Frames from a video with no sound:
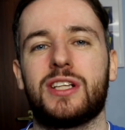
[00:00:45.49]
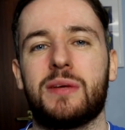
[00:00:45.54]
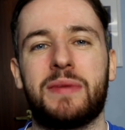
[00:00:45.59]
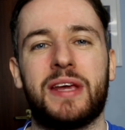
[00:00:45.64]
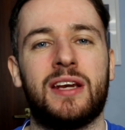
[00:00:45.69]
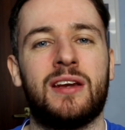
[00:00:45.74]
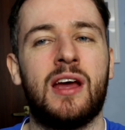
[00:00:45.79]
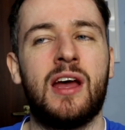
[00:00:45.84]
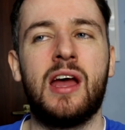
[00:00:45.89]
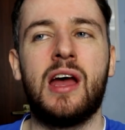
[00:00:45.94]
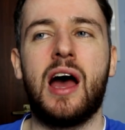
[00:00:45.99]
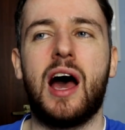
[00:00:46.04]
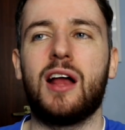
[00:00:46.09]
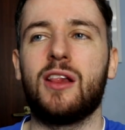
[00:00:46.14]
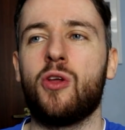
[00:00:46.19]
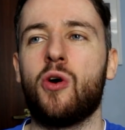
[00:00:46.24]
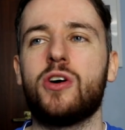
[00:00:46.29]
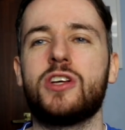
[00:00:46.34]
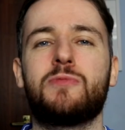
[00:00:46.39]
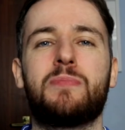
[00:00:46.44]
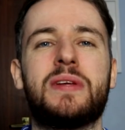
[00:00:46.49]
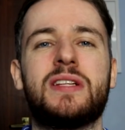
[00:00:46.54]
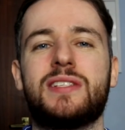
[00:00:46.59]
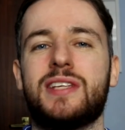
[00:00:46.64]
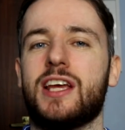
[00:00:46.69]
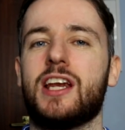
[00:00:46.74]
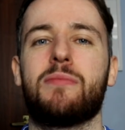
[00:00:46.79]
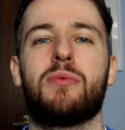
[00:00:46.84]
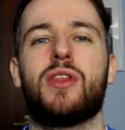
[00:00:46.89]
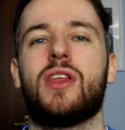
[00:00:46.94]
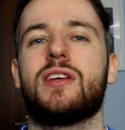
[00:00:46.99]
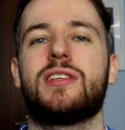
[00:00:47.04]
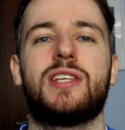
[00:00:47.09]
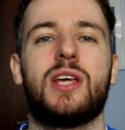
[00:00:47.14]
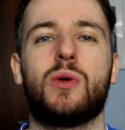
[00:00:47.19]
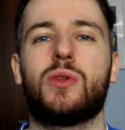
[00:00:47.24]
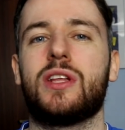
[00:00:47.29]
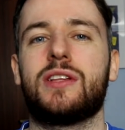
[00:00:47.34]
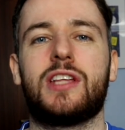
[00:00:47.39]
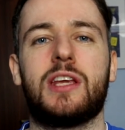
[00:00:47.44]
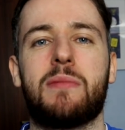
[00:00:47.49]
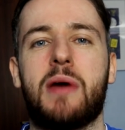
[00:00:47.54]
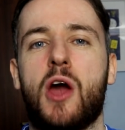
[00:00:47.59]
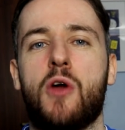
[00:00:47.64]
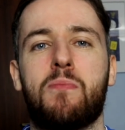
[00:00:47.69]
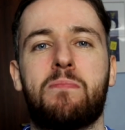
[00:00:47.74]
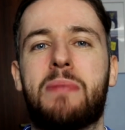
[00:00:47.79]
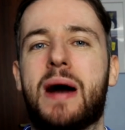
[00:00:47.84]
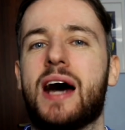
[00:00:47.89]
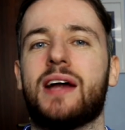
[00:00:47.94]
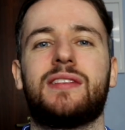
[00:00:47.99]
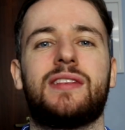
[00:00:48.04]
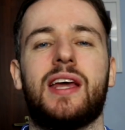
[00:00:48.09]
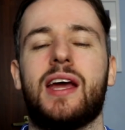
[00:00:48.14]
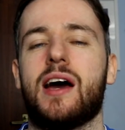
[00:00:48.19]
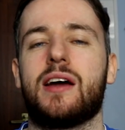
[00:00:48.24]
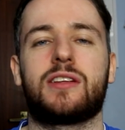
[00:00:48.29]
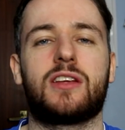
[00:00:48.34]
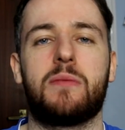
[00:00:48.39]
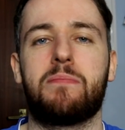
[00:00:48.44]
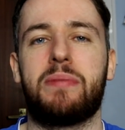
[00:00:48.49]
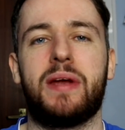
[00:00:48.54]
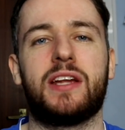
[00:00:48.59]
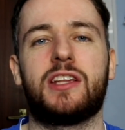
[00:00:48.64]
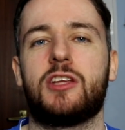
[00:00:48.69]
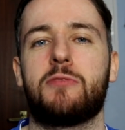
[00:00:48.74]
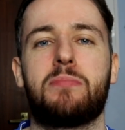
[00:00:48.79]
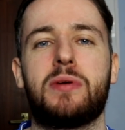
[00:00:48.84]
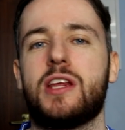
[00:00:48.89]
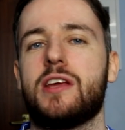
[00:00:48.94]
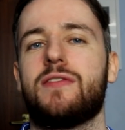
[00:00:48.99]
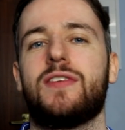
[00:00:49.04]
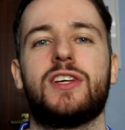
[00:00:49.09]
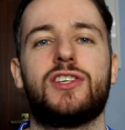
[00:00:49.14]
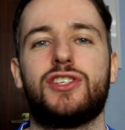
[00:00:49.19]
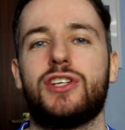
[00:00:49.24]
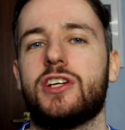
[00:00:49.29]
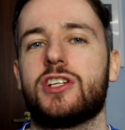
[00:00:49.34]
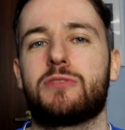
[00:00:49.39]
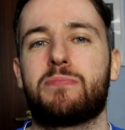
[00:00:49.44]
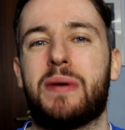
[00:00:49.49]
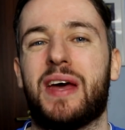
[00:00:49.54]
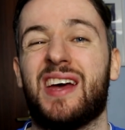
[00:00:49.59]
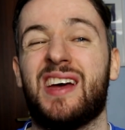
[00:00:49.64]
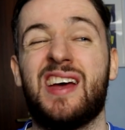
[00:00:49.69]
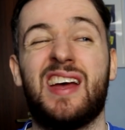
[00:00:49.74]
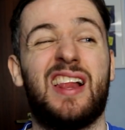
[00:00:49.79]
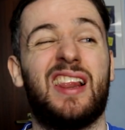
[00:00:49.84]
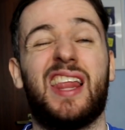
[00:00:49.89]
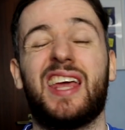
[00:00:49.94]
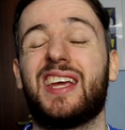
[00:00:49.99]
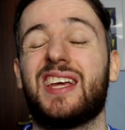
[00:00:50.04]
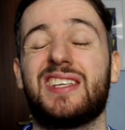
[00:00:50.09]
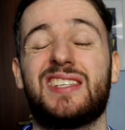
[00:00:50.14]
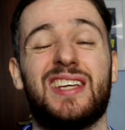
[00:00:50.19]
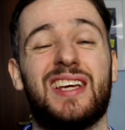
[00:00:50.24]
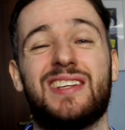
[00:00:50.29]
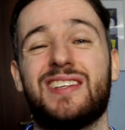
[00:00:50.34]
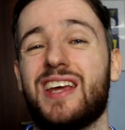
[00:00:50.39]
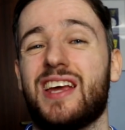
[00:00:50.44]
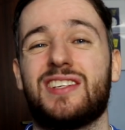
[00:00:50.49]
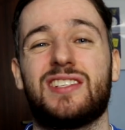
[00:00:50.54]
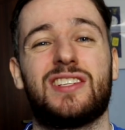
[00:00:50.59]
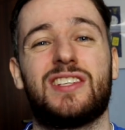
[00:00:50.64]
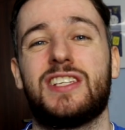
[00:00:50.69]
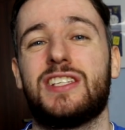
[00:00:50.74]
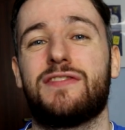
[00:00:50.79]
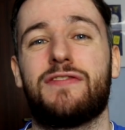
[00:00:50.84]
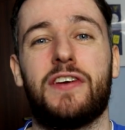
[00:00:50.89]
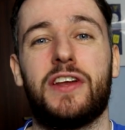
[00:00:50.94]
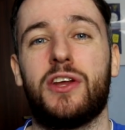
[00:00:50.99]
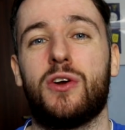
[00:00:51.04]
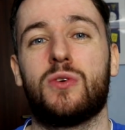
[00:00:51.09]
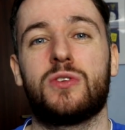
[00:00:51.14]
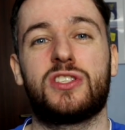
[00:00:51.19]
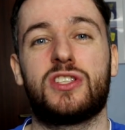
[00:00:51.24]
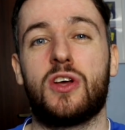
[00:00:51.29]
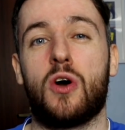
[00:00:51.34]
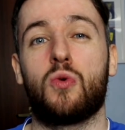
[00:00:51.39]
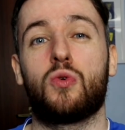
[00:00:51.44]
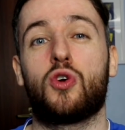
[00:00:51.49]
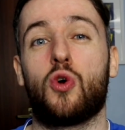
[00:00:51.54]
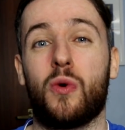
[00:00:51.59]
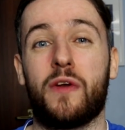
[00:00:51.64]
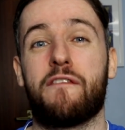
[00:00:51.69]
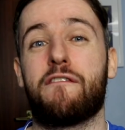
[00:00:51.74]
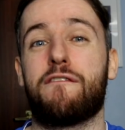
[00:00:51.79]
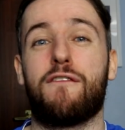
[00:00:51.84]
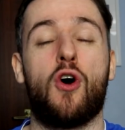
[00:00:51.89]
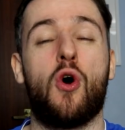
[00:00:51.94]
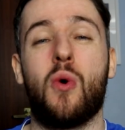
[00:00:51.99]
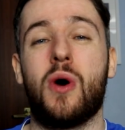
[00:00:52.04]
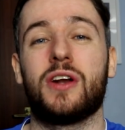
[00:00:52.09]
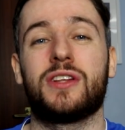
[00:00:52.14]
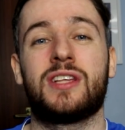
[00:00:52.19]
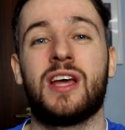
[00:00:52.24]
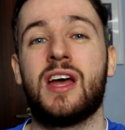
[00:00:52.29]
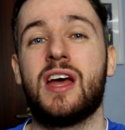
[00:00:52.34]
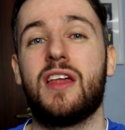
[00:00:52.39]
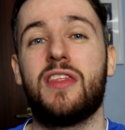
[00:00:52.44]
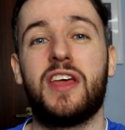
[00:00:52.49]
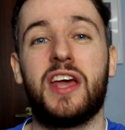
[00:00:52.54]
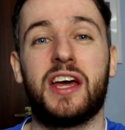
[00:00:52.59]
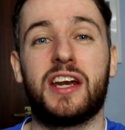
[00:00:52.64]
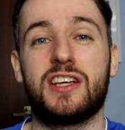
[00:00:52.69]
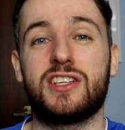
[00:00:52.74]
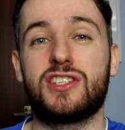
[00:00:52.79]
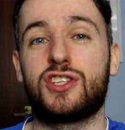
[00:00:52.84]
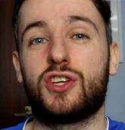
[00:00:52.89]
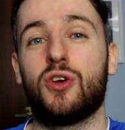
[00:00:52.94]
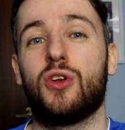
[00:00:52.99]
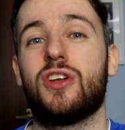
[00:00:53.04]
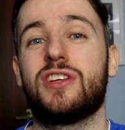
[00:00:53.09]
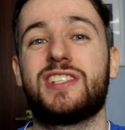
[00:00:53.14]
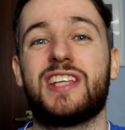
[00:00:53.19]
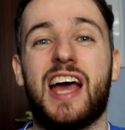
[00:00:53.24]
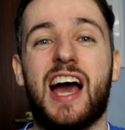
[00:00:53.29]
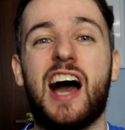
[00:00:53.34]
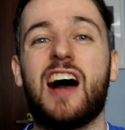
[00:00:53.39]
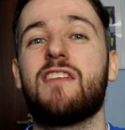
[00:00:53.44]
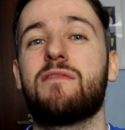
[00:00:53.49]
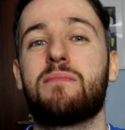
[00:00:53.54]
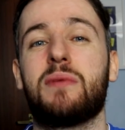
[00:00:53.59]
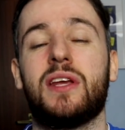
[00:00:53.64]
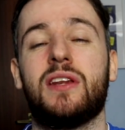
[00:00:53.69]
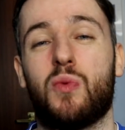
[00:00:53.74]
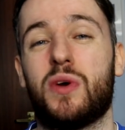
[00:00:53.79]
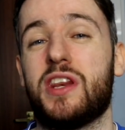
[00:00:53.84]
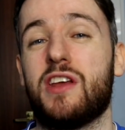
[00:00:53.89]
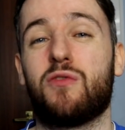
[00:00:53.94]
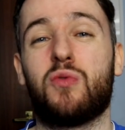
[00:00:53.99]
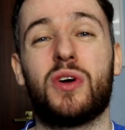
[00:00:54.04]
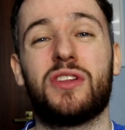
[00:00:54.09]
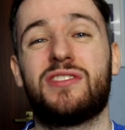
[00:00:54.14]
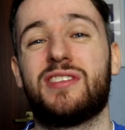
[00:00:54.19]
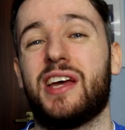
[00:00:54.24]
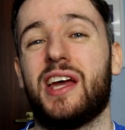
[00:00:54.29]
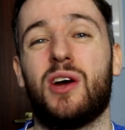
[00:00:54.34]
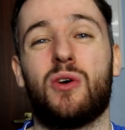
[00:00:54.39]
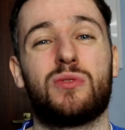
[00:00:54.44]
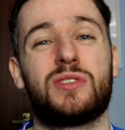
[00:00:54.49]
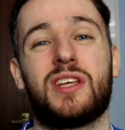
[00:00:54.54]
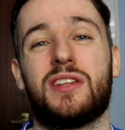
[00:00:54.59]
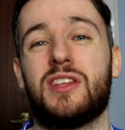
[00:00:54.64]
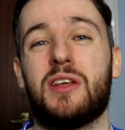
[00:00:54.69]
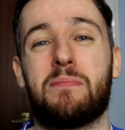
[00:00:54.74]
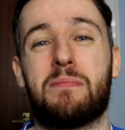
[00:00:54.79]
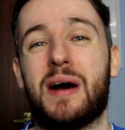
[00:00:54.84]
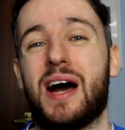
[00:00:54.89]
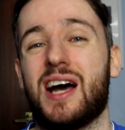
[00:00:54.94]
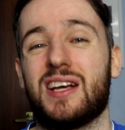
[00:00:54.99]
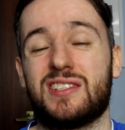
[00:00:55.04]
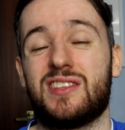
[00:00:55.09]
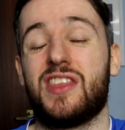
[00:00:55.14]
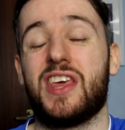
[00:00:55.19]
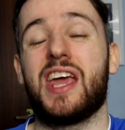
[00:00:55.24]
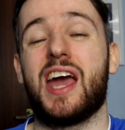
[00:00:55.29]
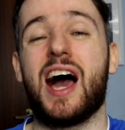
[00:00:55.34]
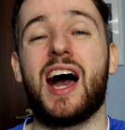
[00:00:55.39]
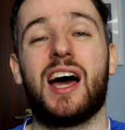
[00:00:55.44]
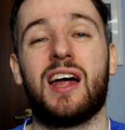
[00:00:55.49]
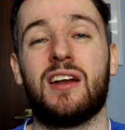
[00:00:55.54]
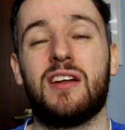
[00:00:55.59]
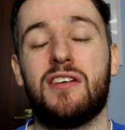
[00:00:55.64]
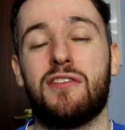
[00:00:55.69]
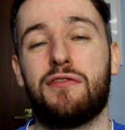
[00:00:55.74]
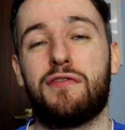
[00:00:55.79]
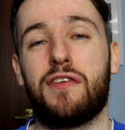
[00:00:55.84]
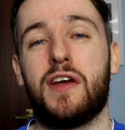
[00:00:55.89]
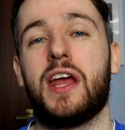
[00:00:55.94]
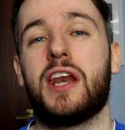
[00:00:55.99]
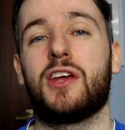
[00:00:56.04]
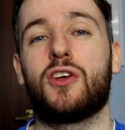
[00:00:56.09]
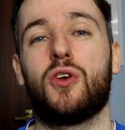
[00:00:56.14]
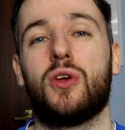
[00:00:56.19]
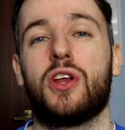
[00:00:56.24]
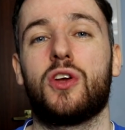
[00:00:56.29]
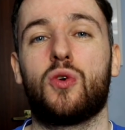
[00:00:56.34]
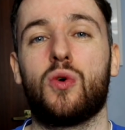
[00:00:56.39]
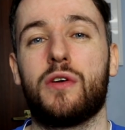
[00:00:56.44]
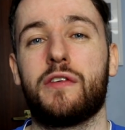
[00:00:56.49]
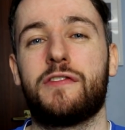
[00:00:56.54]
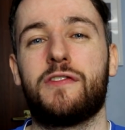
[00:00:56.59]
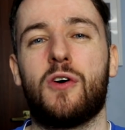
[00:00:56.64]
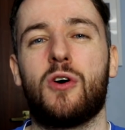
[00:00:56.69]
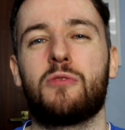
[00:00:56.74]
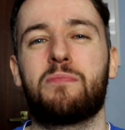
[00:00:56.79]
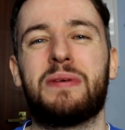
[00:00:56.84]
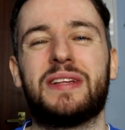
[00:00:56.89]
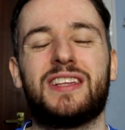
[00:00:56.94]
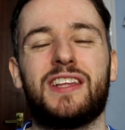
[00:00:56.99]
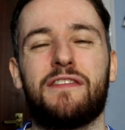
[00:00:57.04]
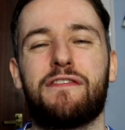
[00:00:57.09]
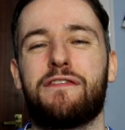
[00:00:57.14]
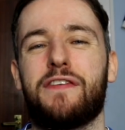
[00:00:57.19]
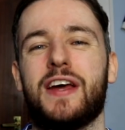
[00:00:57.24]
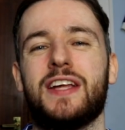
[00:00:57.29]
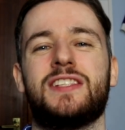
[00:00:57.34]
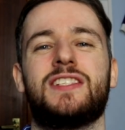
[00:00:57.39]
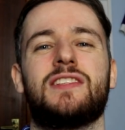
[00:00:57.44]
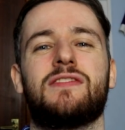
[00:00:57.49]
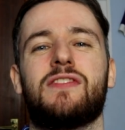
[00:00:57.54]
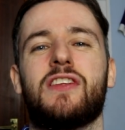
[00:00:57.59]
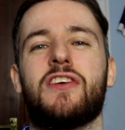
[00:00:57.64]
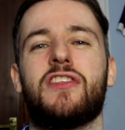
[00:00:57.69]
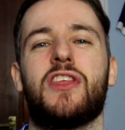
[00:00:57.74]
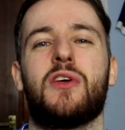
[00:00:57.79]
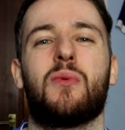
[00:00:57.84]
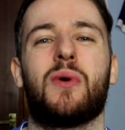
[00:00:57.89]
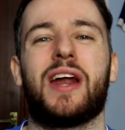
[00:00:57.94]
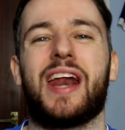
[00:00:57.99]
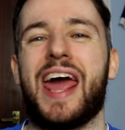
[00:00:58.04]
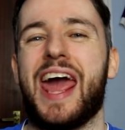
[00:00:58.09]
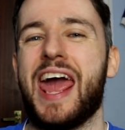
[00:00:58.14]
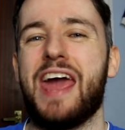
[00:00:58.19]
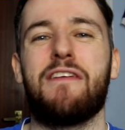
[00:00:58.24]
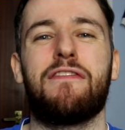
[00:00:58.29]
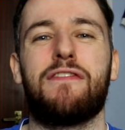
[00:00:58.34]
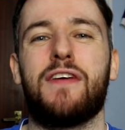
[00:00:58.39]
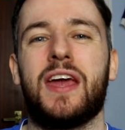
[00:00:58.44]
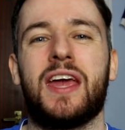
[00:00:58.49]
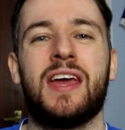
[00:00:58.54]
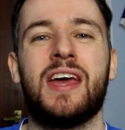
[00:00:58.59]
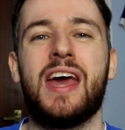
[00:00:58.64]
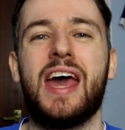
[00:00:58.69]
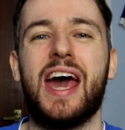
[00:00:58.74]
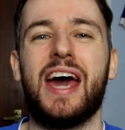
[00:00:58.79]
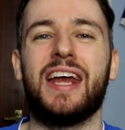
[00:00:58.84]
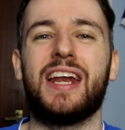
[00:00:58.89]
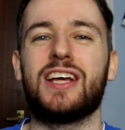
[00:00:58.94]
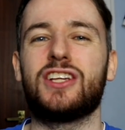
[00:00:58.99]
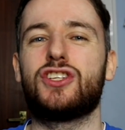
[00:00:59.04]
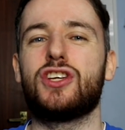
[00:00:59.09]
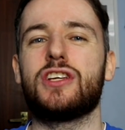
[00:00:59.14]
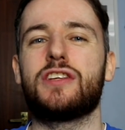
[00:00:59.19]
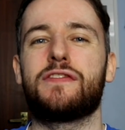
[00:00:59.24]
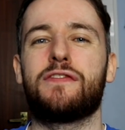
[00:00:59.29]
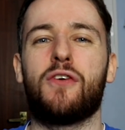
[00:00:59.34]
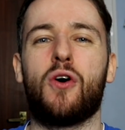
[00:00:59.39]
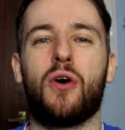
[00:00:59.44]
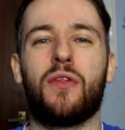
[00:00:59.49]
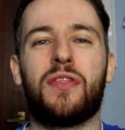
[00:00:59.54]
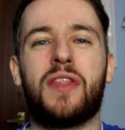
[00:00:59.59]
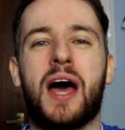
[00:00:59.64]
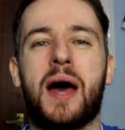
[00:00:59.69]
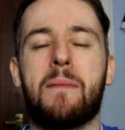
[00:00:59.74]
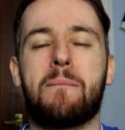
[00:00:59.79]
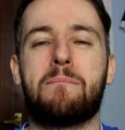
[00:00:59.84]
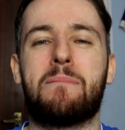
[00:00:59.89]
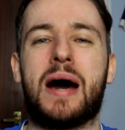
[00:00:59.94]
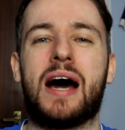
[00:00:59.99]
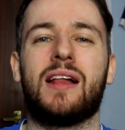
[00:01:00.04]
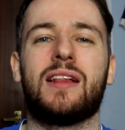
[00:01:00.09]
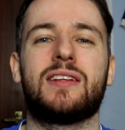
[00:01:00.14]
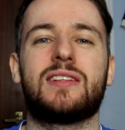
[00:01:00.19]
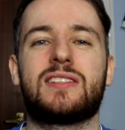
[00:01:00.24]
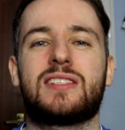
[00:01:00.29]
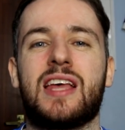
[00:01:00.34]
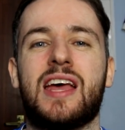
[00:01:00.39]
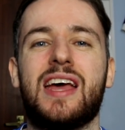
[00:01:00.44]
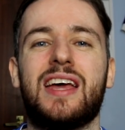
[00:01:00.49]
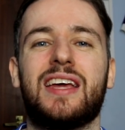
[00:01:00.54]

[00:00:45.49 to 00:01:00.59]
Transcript: I mean, a lot has been said about this Celtic team, how bad they are compared to previous years, but like I said in yesterday's video, still going forward, they are as good as they have been when they've won titles in the past. They are very good at going forward, but defensively they were iffy, and I just thought that balance